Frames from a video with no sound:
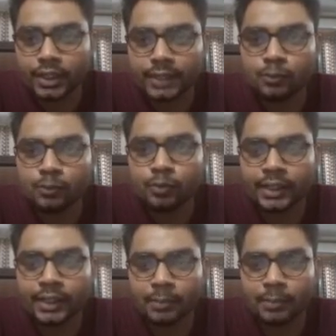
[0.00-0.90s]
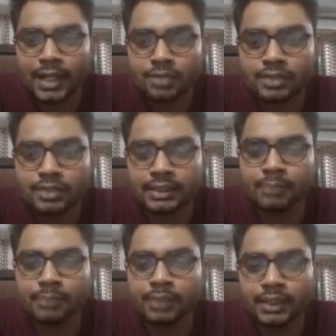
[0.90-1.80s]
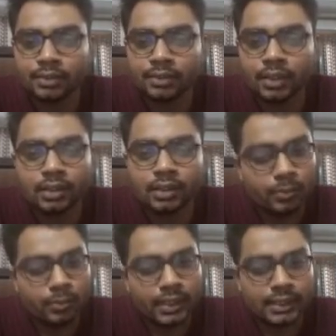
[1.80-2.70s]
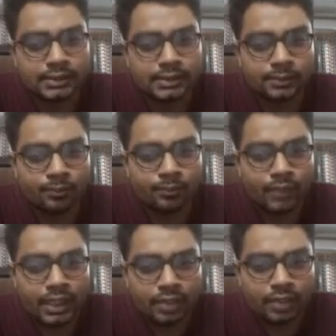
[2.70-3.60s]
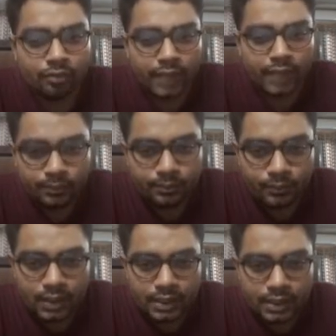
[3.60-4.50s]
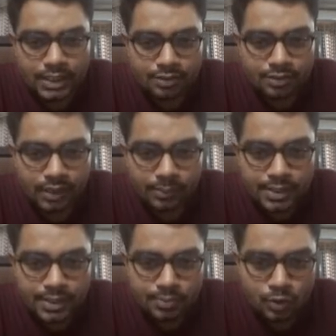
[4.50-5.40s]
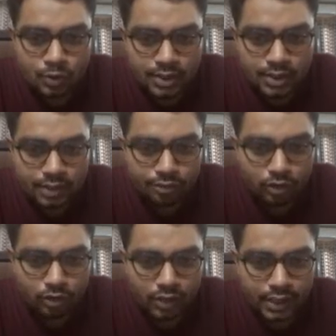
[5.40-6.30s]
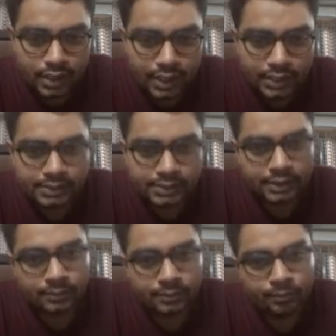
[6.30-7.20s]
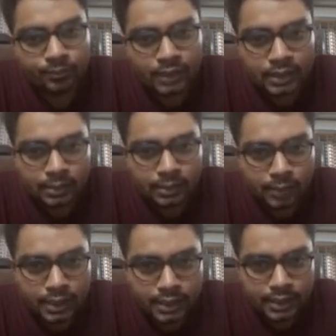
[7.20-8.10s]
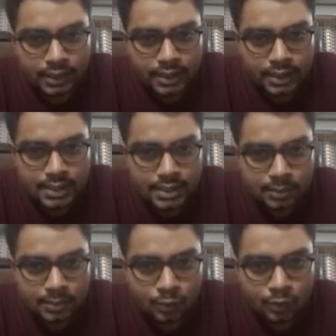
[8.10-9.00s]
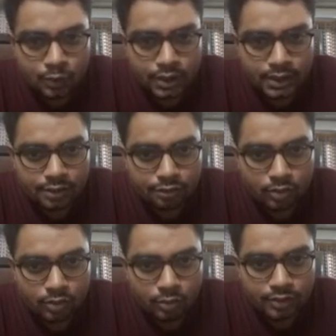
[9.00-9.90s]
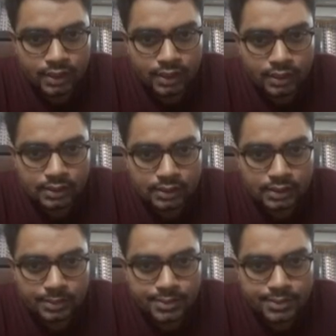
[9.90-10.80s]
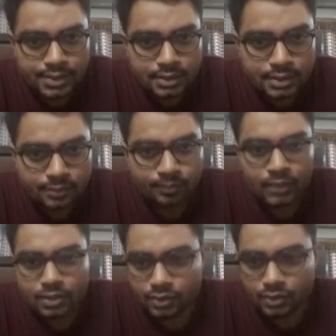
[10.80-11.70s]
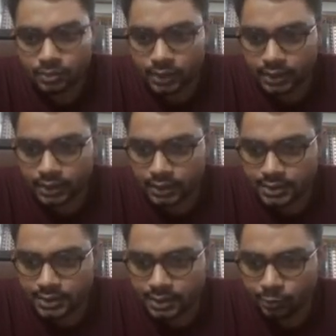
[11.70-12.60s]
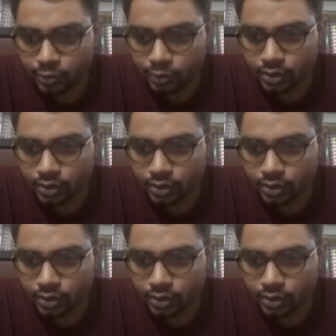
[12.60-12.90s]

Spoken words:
movement by using the particular mechanism. And when this workpiece moves in forward direction, the material is removed in the form of the chips. So the material is removed